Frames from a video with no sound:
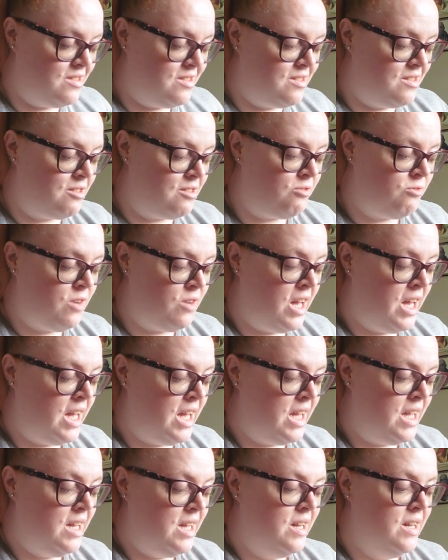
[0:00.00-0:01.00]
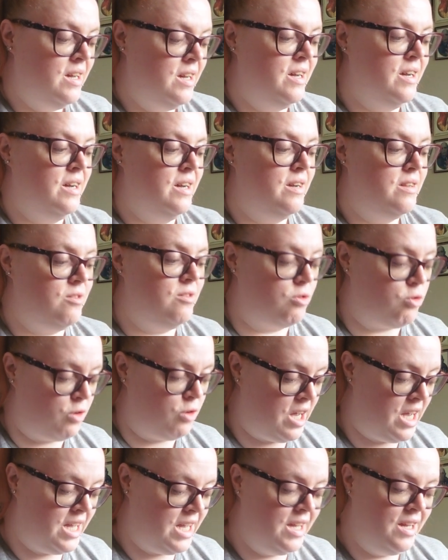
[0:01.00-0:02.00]
just a grey, not
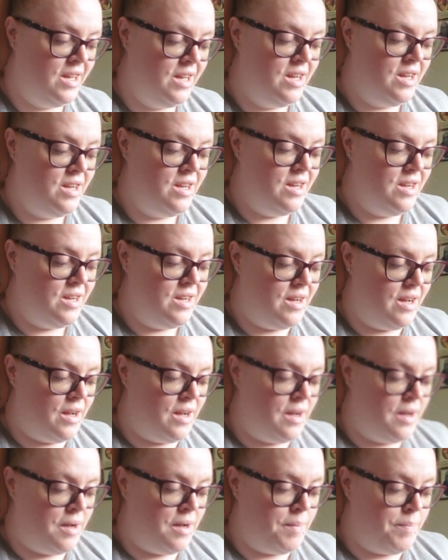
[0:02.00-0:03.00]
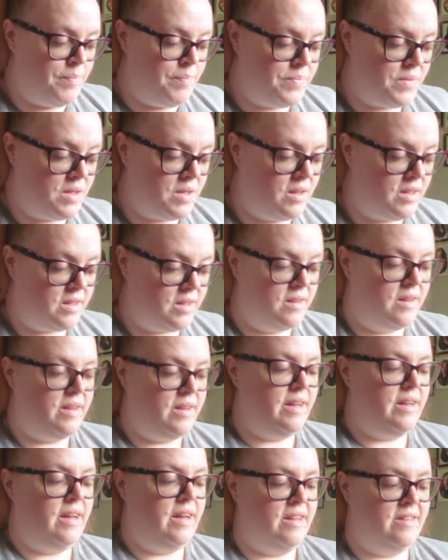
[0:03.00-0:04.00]
grey, like
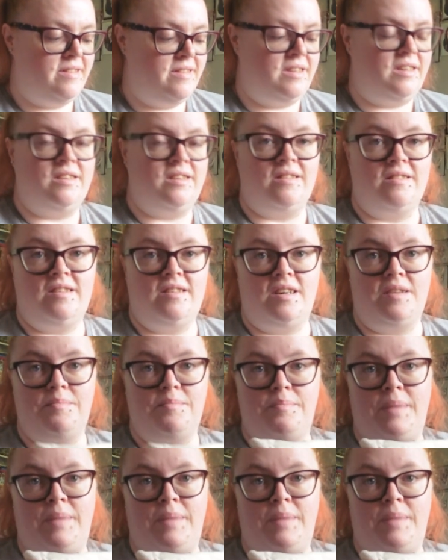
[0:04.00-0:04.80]
Hessian type